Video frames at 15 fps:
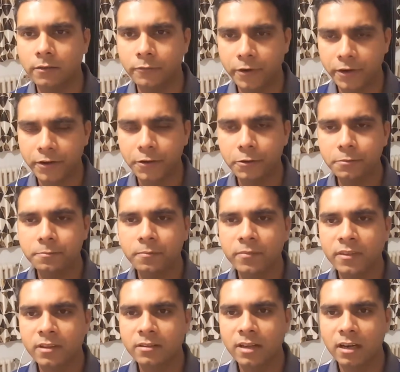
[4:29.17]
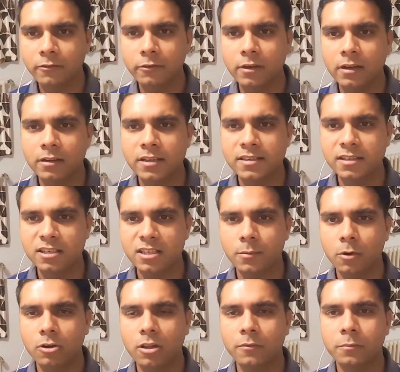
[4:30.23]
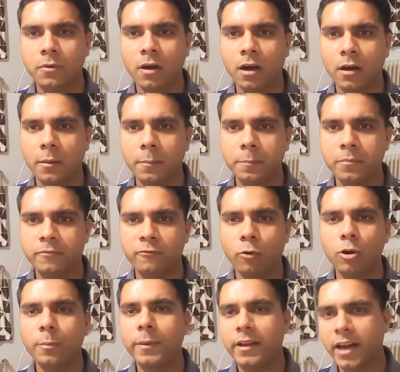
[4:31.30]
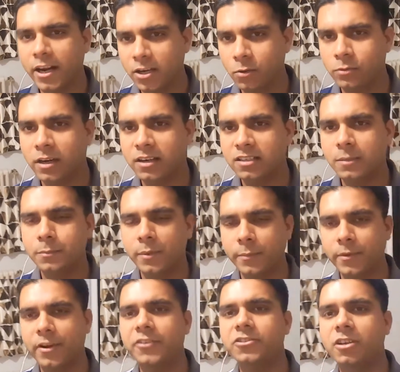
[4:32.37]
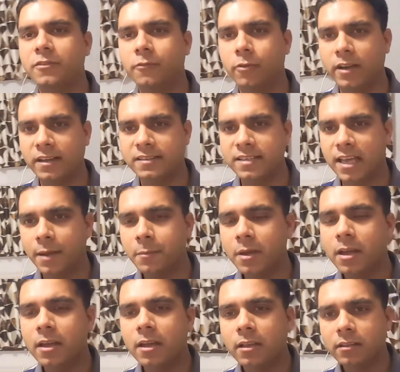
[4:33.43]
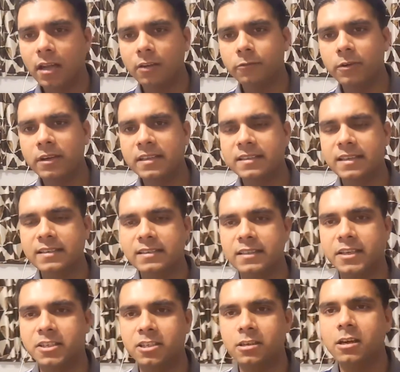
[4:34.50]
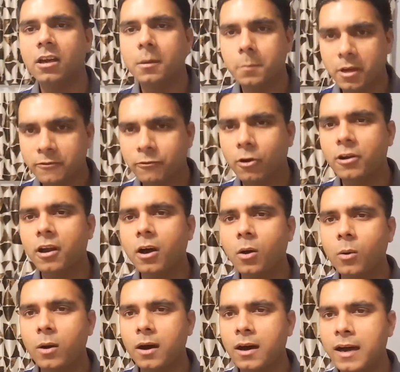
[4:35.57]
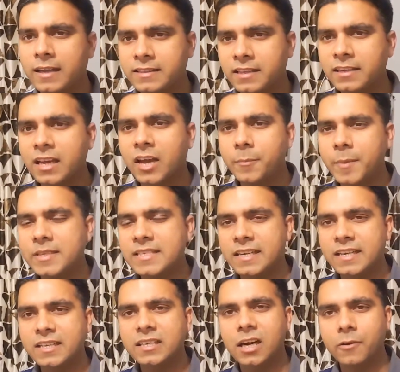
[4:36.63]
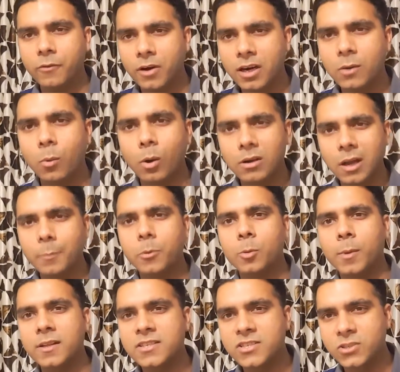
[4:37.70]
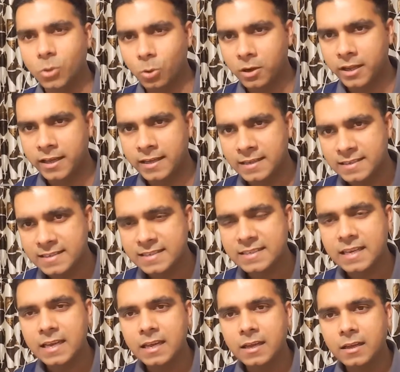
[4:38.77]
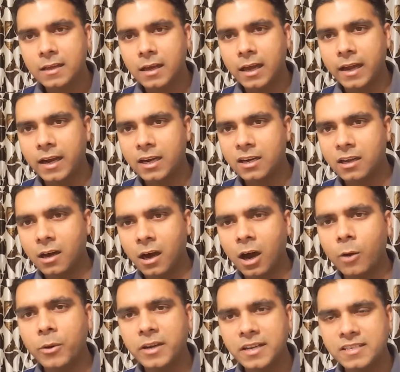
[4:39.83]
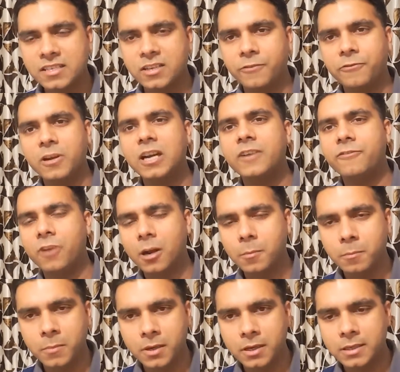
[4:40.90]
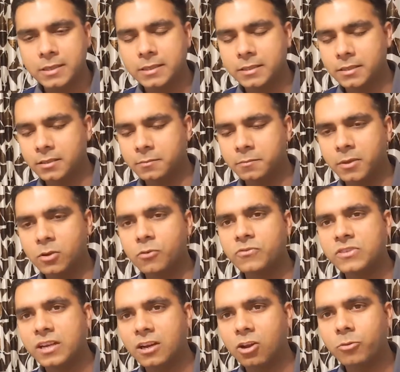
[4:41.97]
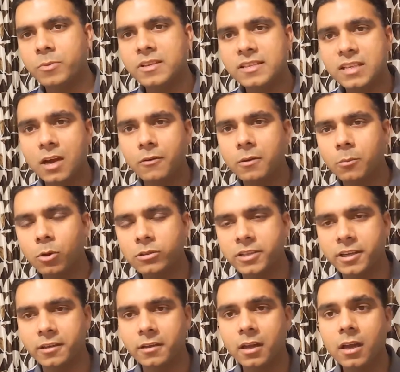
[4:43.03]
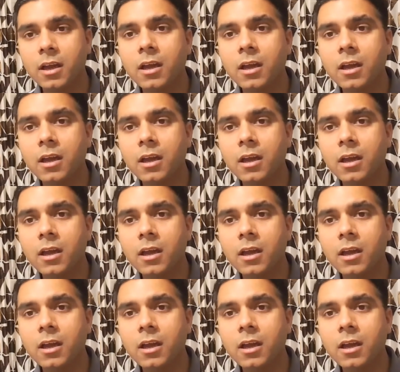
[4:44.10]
video. That will discuss about the Vorbereitung, that is the preparation for exam, that we'll discuss later. But for now, I think I have basically covered what Approbation is and how it is different from Berufserlaubnis. Yeah, one more thing.